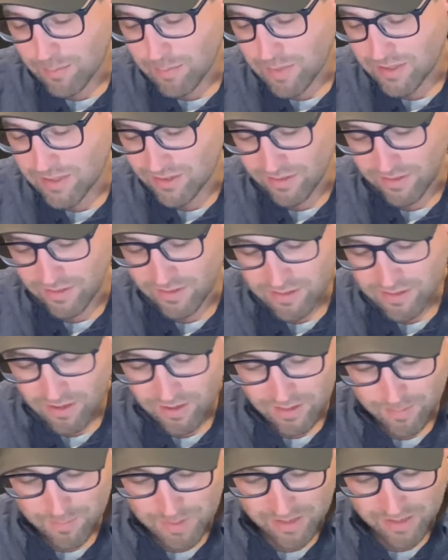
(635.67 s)
I mentioned, it's
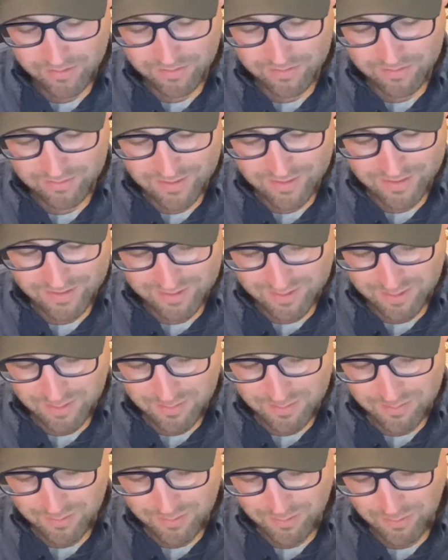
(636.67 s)
all about just
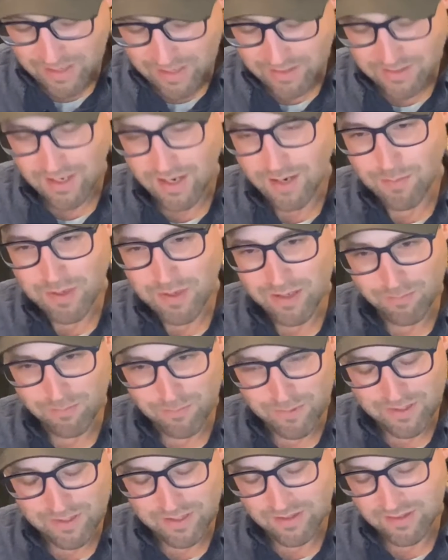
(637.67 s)
the right timing
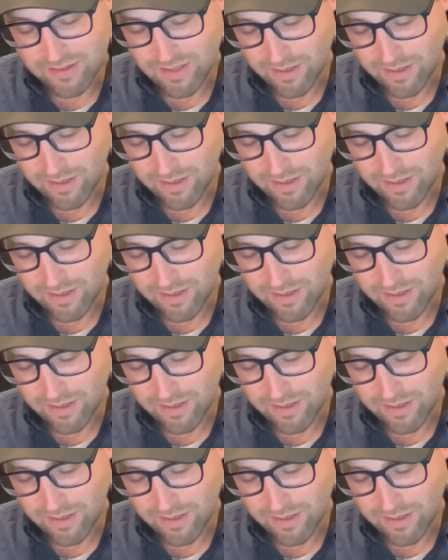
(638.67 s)
with these